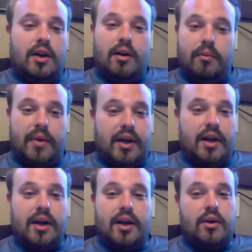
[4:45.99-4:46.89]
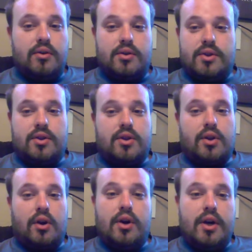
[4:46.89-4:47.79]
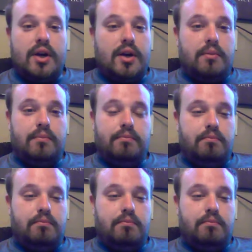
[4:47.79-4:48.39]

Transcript: I mean, it goes 30,